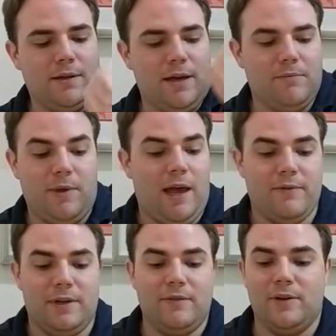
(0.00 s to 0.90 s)
I
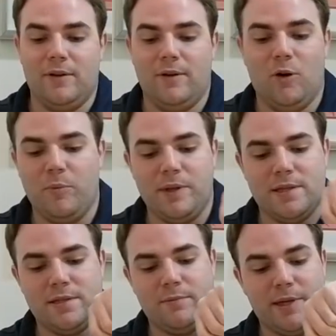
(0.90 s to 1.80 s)
haven't even opened
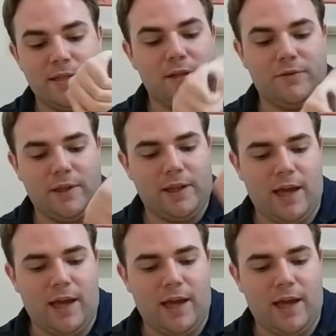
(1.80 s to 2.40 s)
this myself yet,